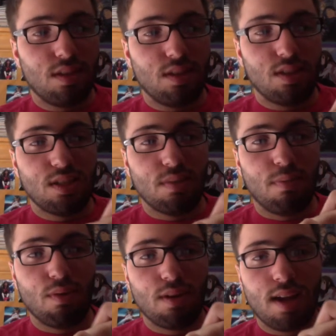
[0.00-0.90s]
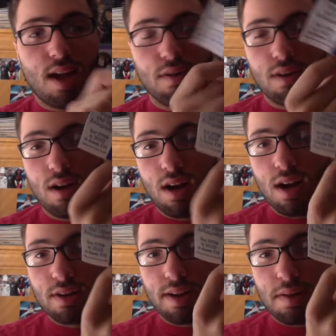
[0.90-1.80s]
Support our
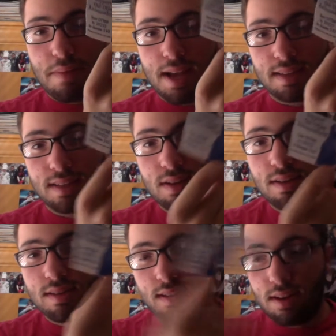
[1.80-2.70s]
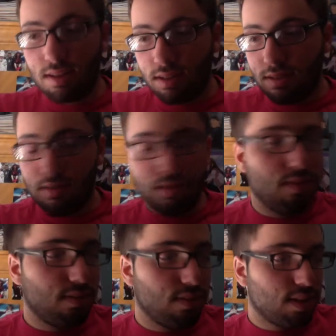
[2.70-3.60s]
Otter ambassadors. I don't know
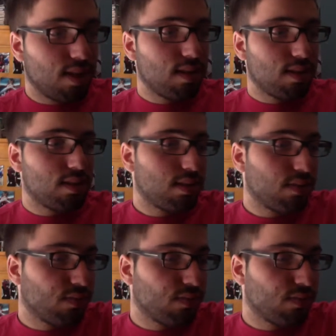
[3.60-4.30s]
what that is.